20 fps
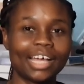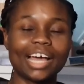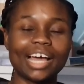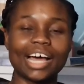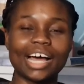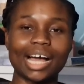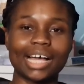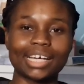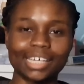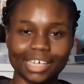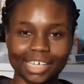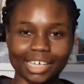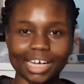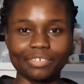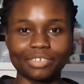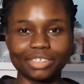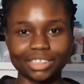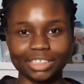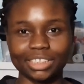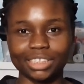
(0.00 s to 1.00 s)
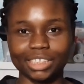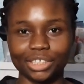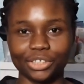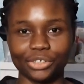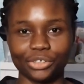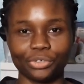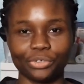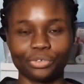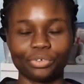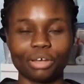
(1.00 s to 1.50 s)
I can guarantee
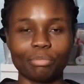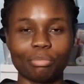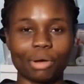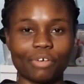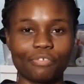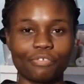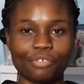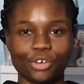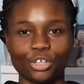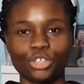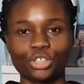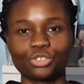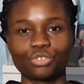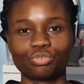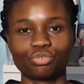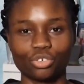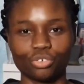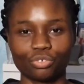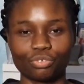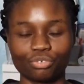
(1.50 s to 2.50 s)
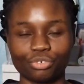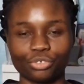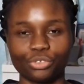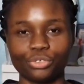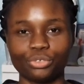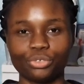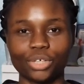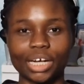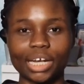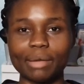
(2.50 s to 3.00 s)
you in my first run
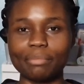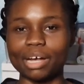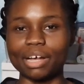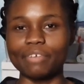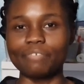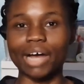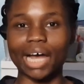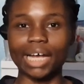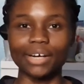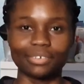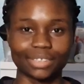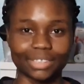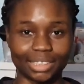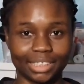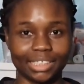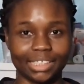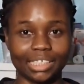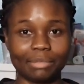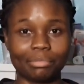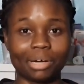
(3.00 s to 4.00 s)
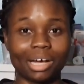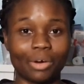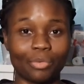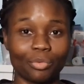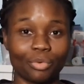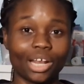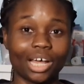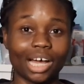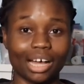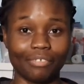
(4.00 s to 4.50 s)
through and in my final team, I will
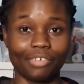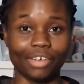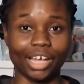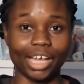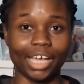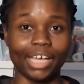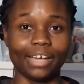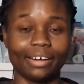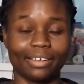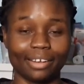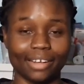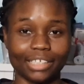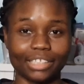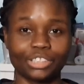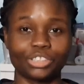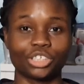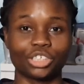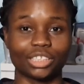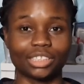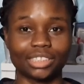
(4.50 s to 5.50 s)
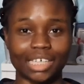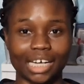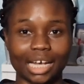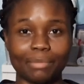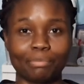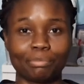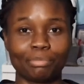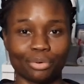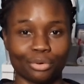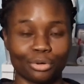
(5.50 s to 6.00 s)
have an electric
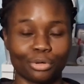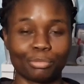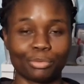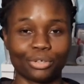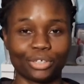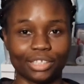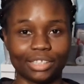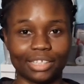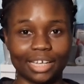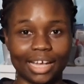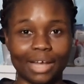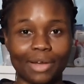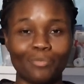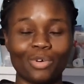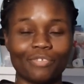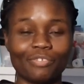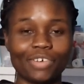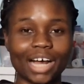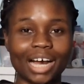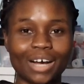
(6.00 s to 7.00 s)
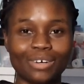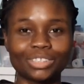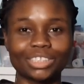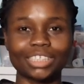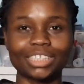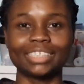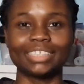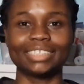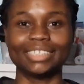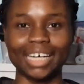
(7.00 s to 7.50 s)
type Pokemon in there. Without
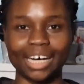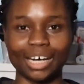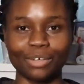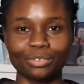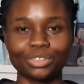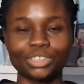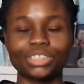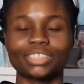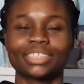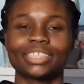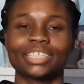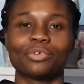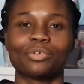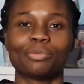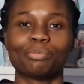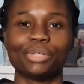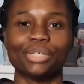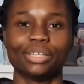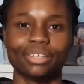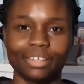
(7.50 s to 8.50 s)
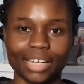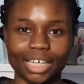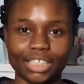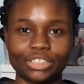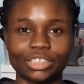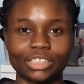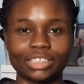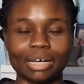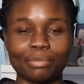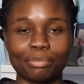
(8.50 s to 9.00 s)
a doubt, there will be an
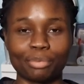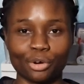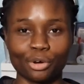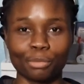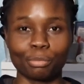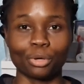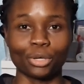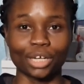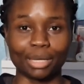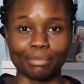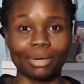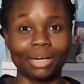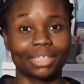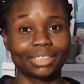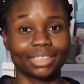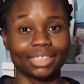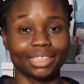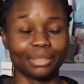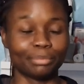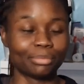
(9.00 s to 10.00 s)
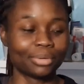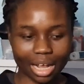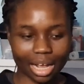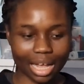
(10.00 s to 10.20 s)
electric type Pokemon in my team.